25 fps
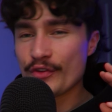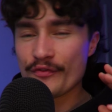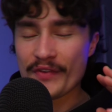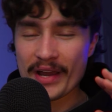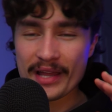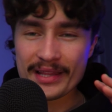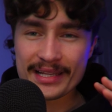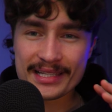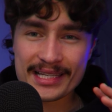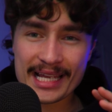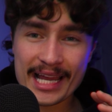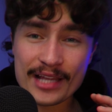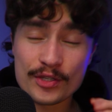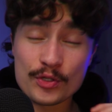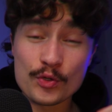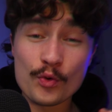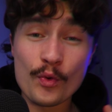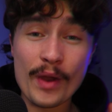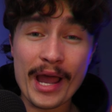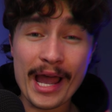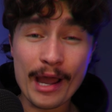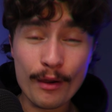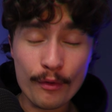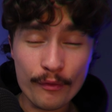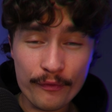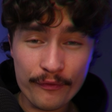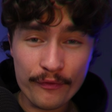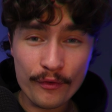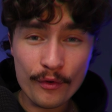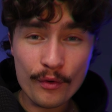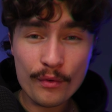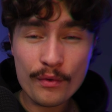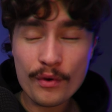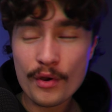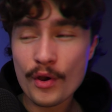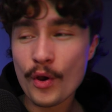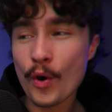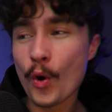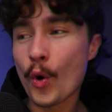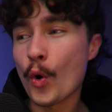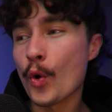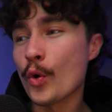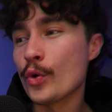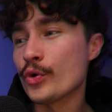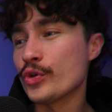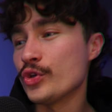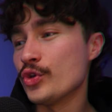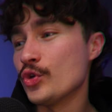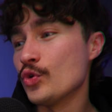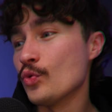you found this at all helpful,
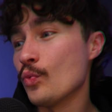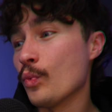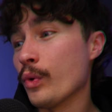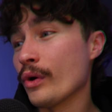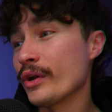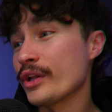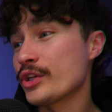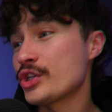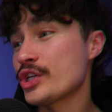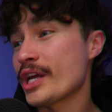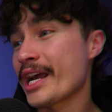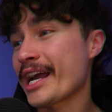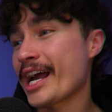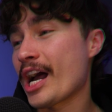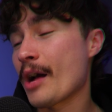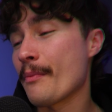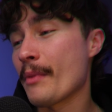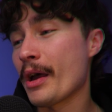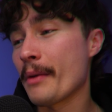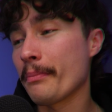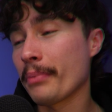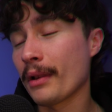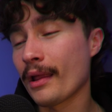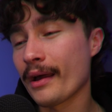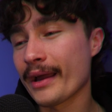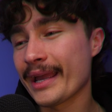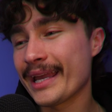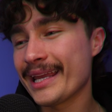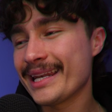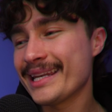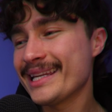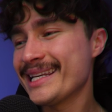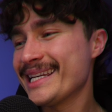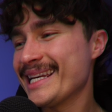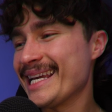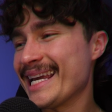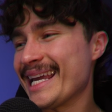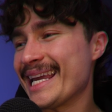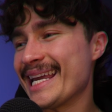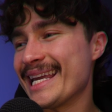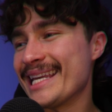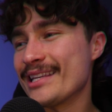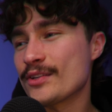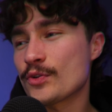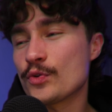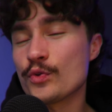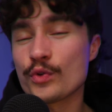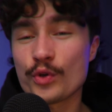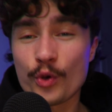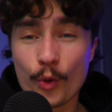or you want to check out my plugin, it
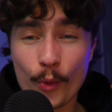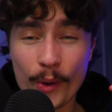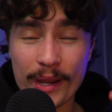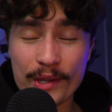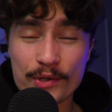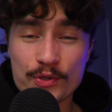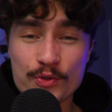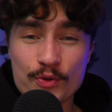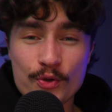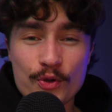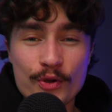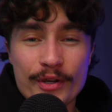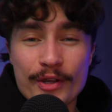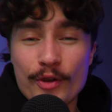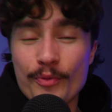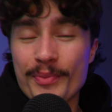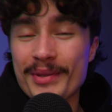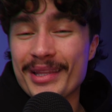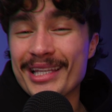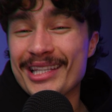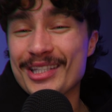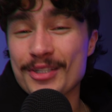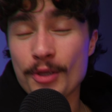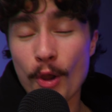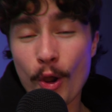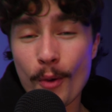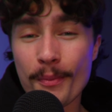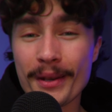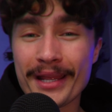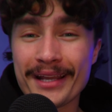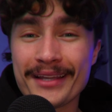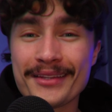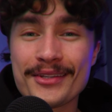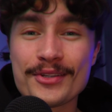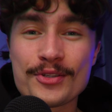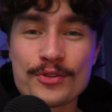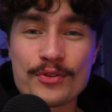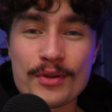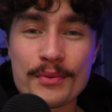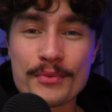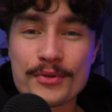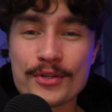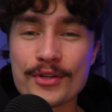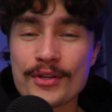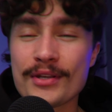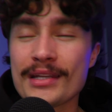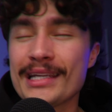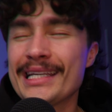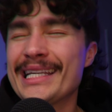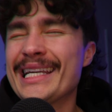is called Quick Draw. It will be the top link in the
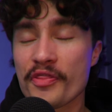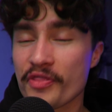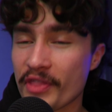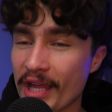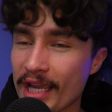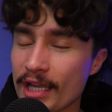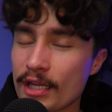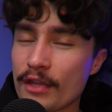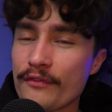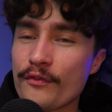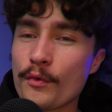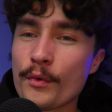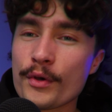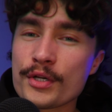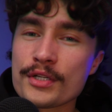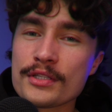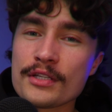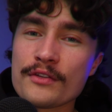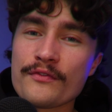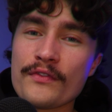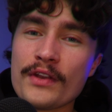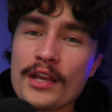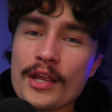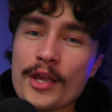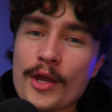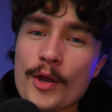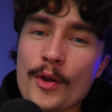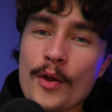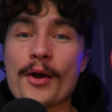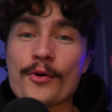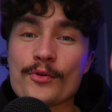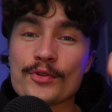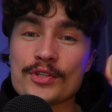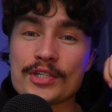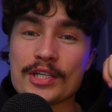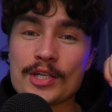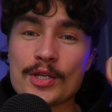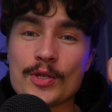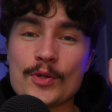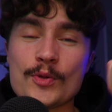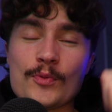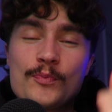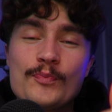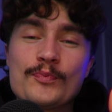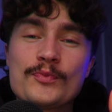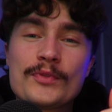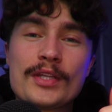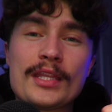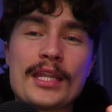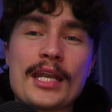description. Thank you for watching this video. I will see you
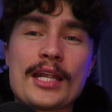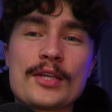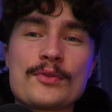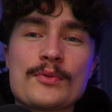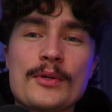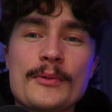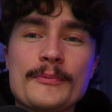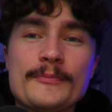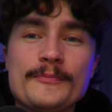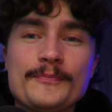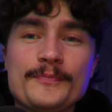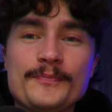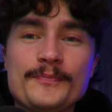in the next one.